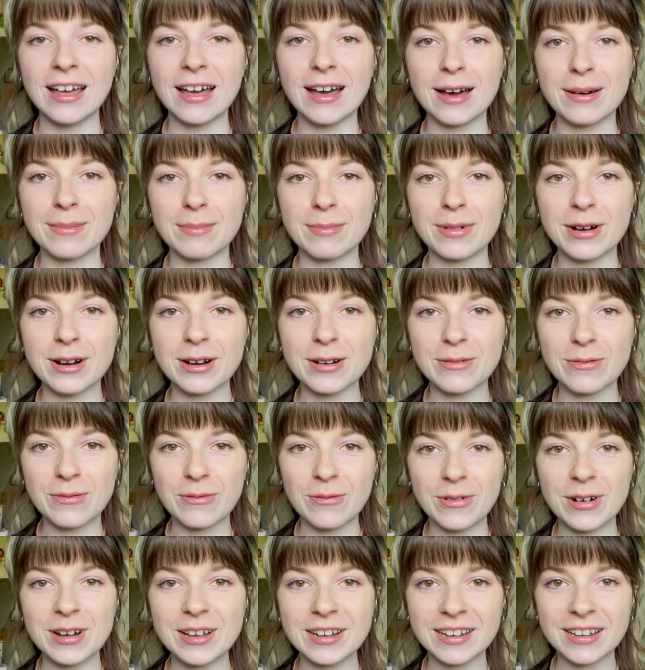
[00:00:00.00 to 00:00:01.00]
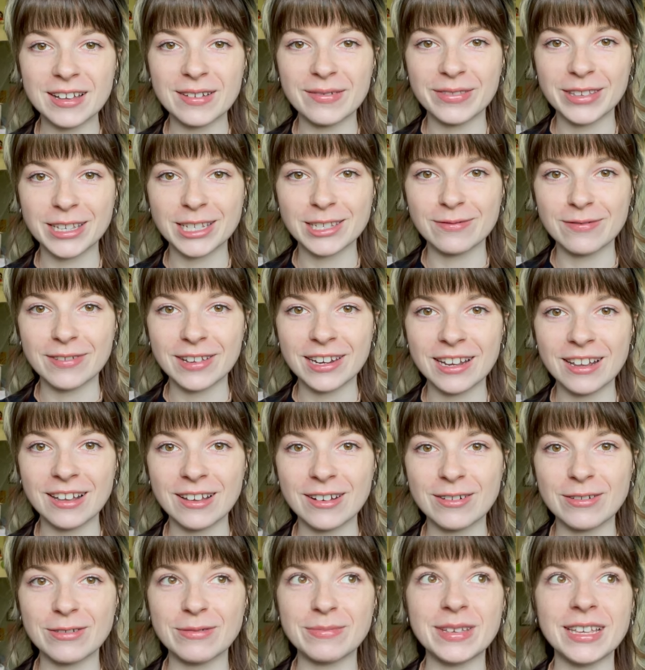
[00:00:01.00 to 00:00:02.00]
on part 1 of this
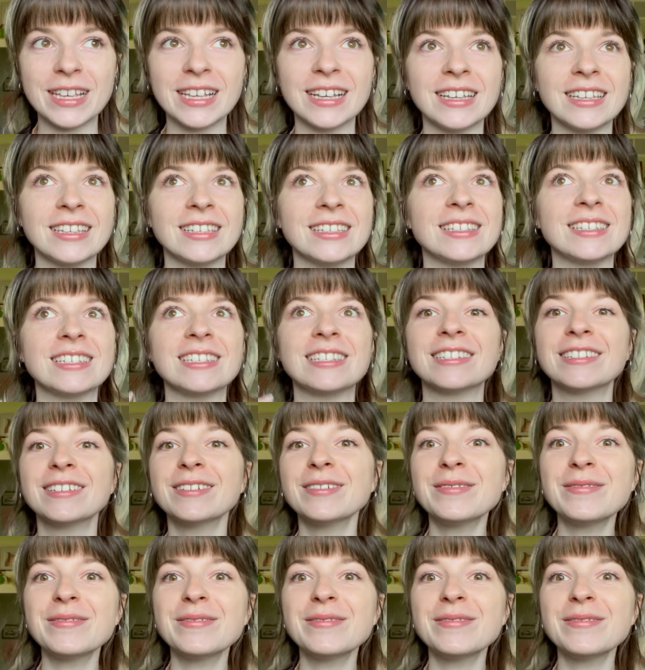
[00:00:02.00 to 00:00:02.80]
video because